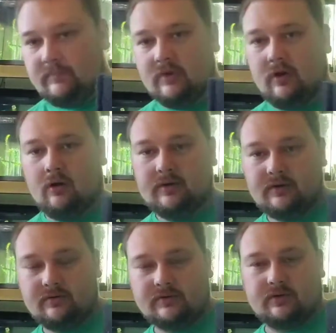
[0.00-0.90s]
All you
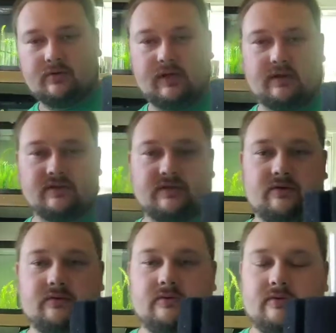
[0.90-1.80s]
do is hook an air
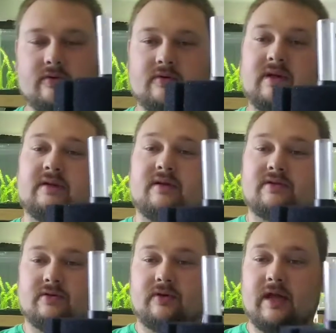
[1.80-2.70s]
stone, or not an air
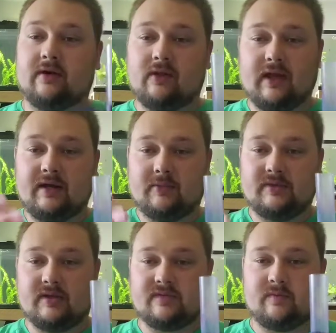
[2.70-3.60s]
stone, an air line up to
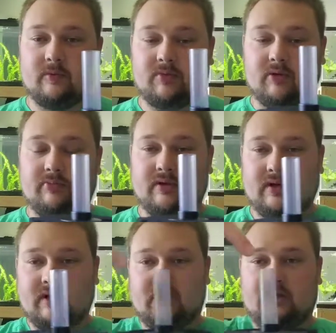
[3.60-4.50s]
this from a pump.
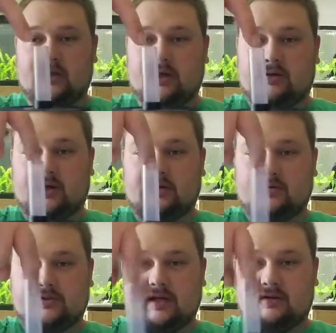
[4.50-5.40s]
The air line
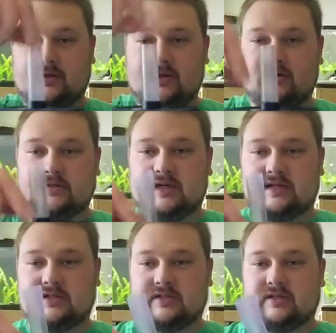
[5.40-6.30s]
goes down in here,
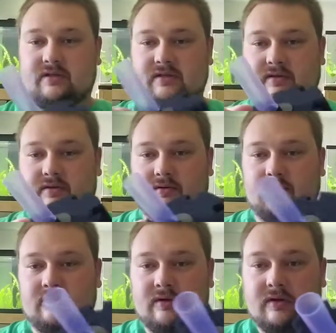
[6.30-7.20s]
attaches to this
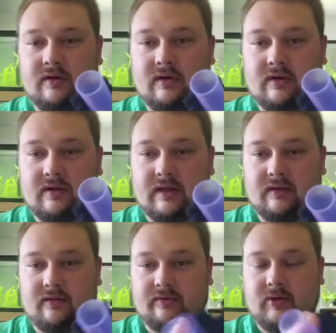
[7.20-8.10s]
that
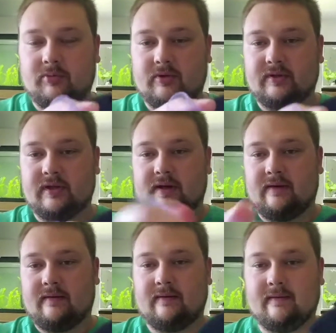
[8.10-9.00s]
little nipple in there,
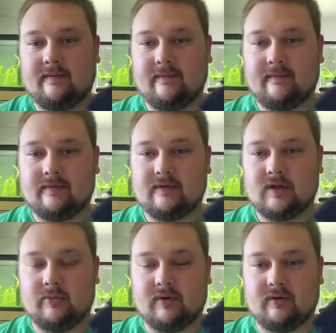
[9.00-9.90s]
in
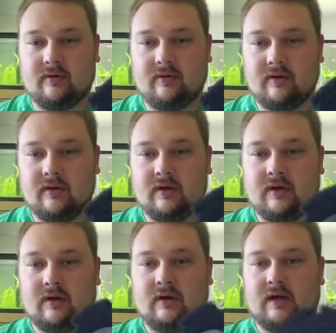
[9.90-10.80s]
the middle,
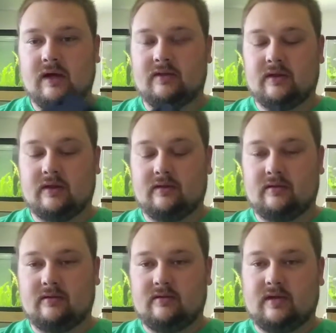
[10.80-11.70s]
and then
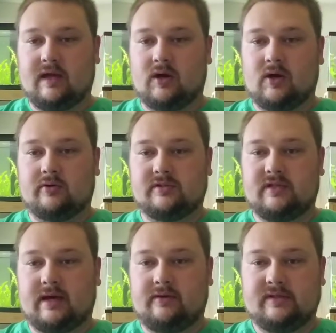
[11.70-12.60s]
the air goes
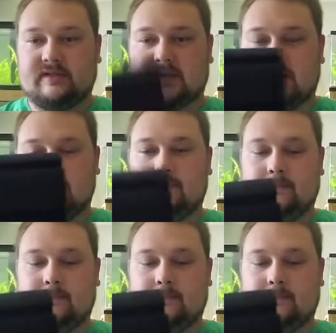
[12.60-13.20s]
down inside.